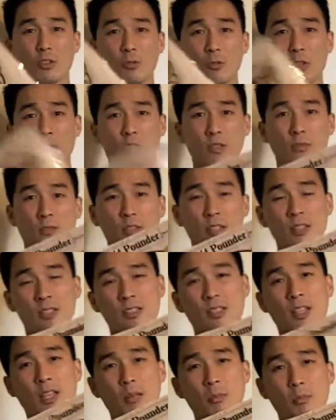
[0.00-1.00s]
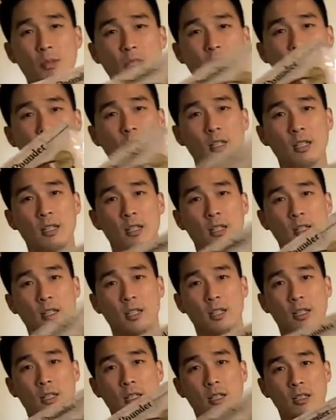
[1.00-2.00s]
too much of this can be
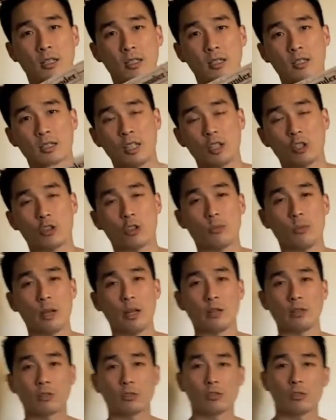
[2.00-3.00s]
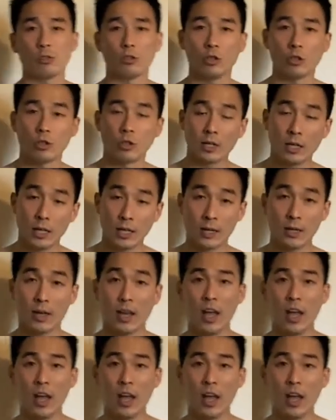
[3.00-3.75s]
detrimental to your uh,